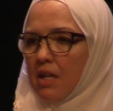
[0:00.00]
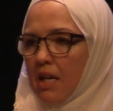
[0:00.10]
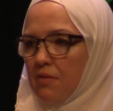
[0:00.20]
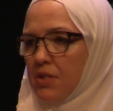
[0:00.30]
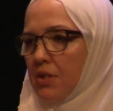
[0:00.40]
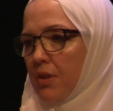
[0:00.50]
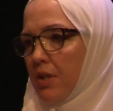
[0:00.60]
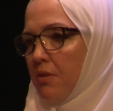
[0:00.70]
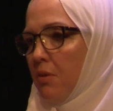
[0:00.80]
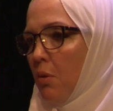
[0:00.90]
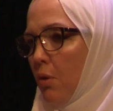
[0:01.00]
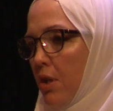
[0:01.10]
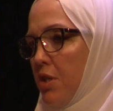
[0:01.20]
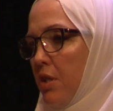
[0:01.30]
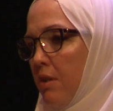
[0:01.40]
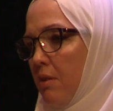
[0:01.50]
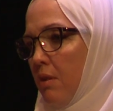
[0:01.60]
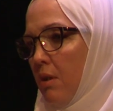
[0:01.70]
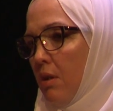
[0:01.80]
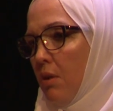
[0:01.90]
of Syrian origin
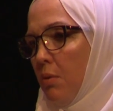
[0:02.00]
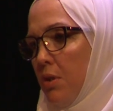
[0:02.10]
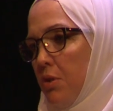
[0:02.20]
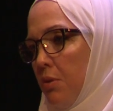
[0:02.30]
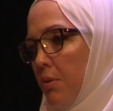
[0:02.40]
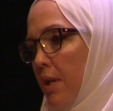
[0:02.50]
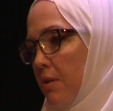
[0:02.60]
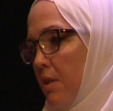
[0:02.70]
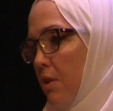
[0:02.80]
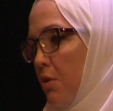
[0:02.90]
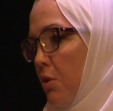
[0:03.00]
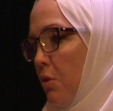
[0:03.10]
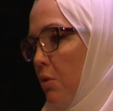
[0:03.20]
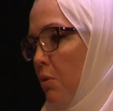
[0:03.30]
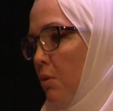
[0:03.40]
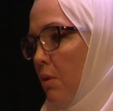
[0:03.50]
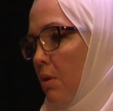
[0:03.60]
who in 2002